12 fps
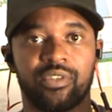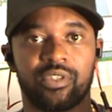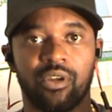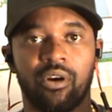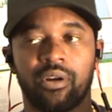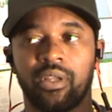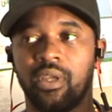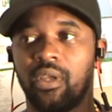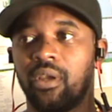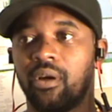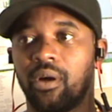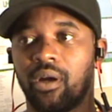start.
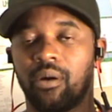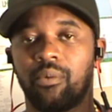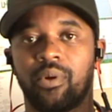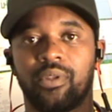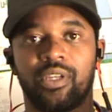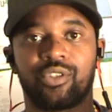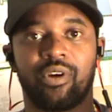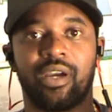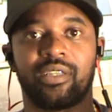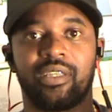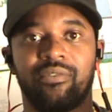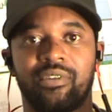When they're trying
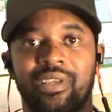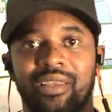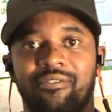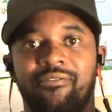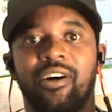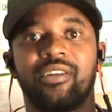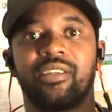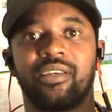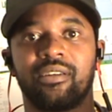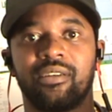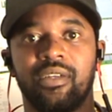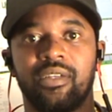to even get
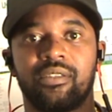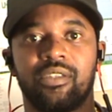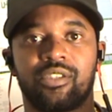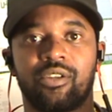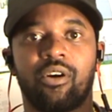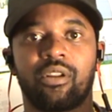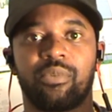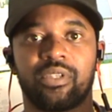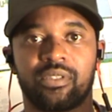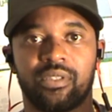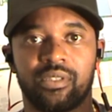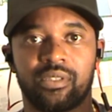funding to start a
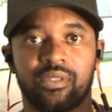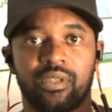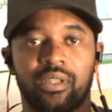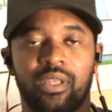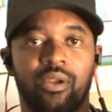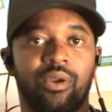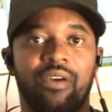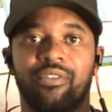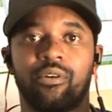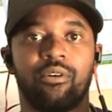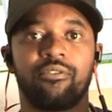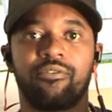business, they don't have
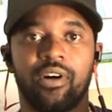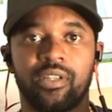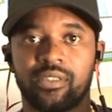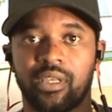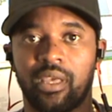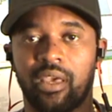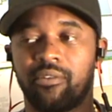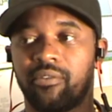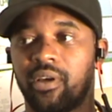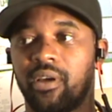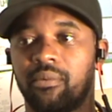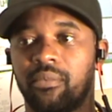their own funds. They have,
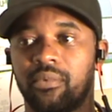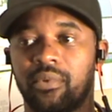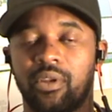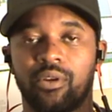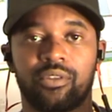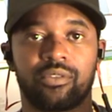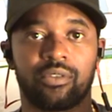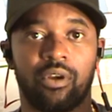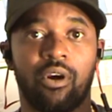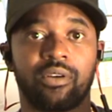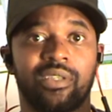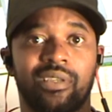it's
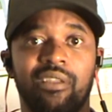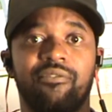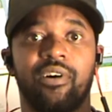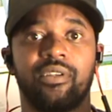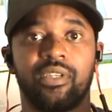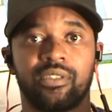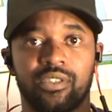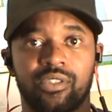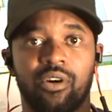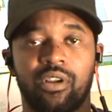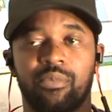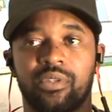hard to get funding to
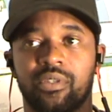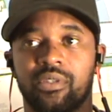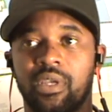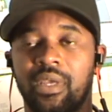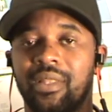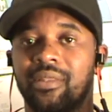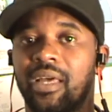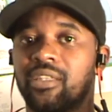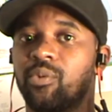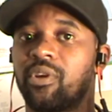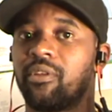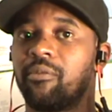start a business. That's
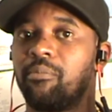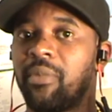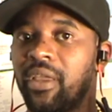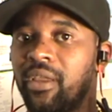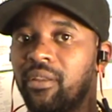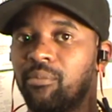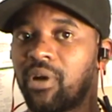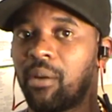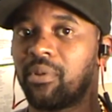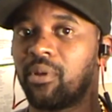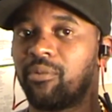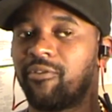one of the main and
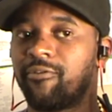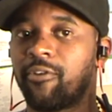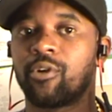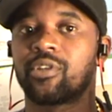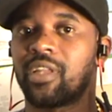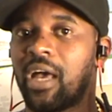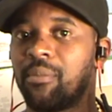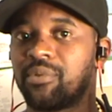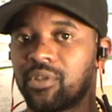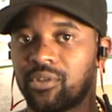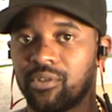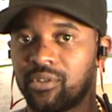probably the first
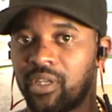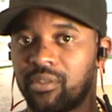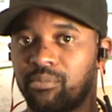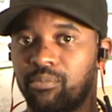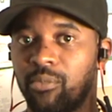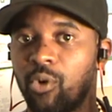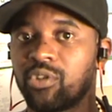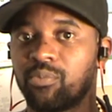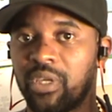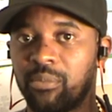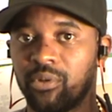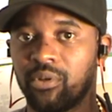obstacles that most
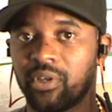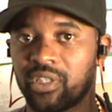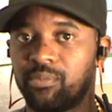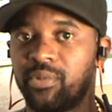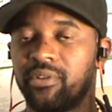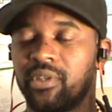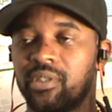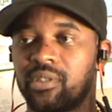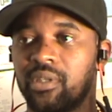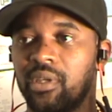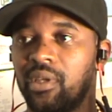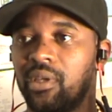people
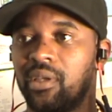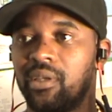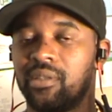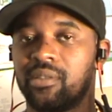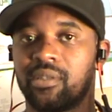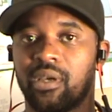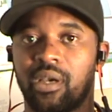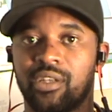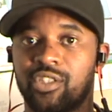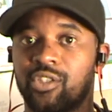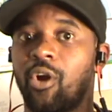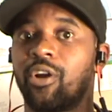experience is
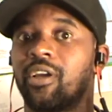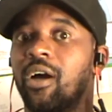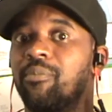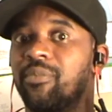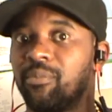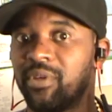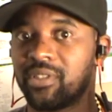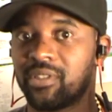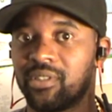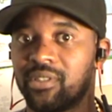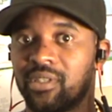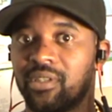starting up the
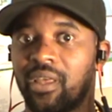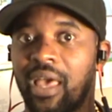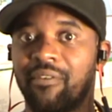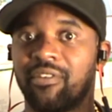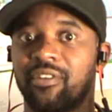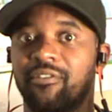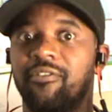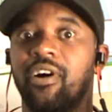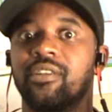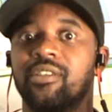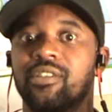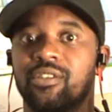business and having the
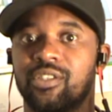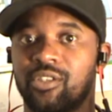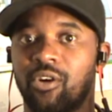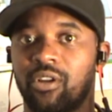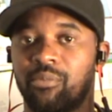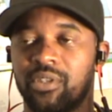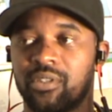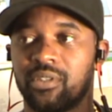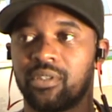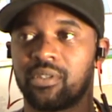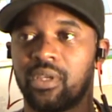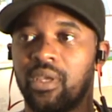funds to start a
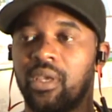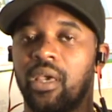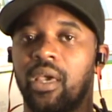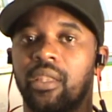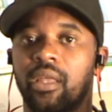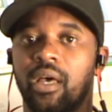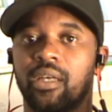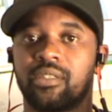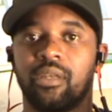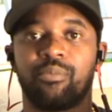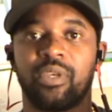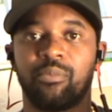business. And
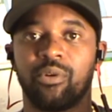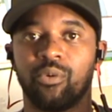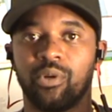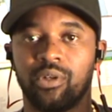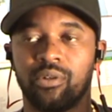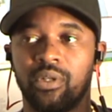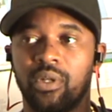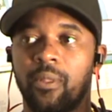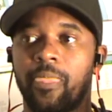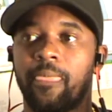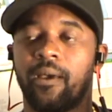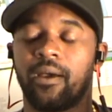some people will
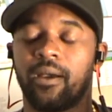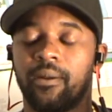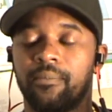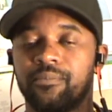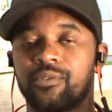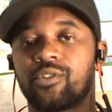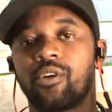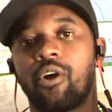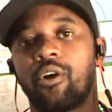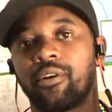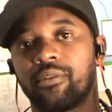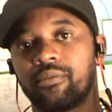
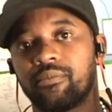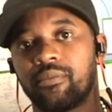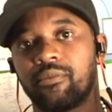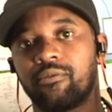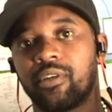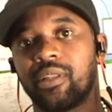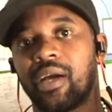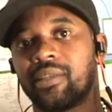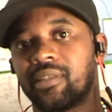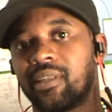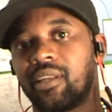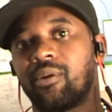start
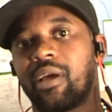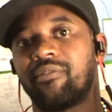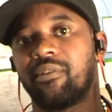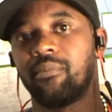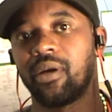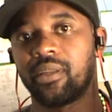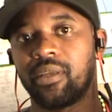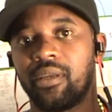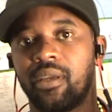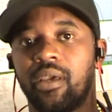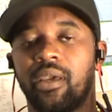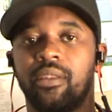realizing they don't have the
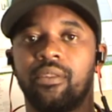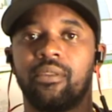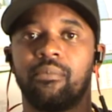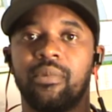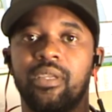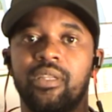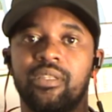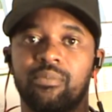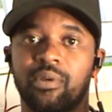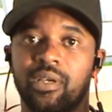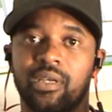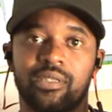money and the means
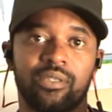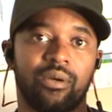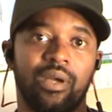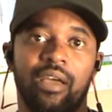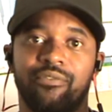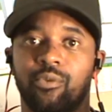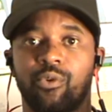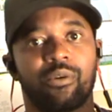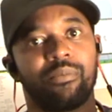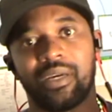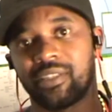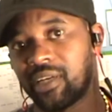because, I have to work
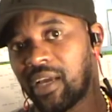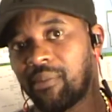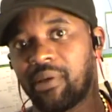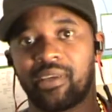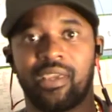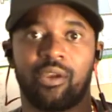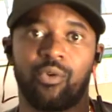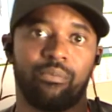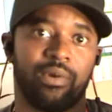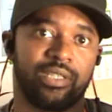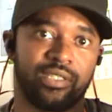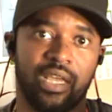my job. I can't quit
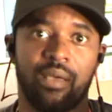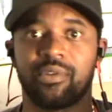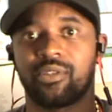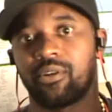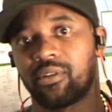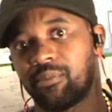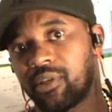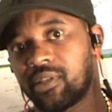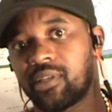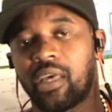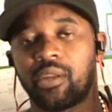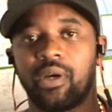my job and start the
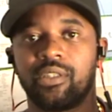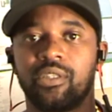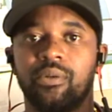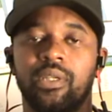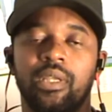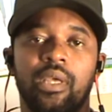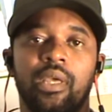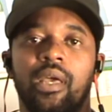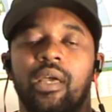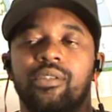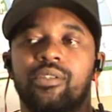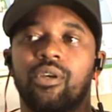business. How do I do it?
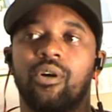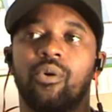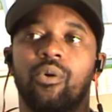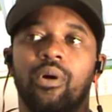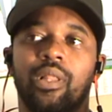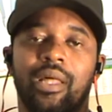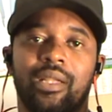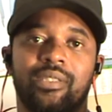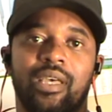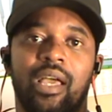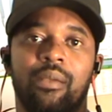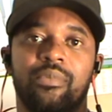And so a lot of
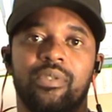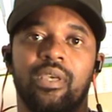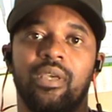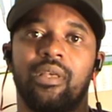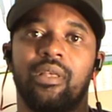times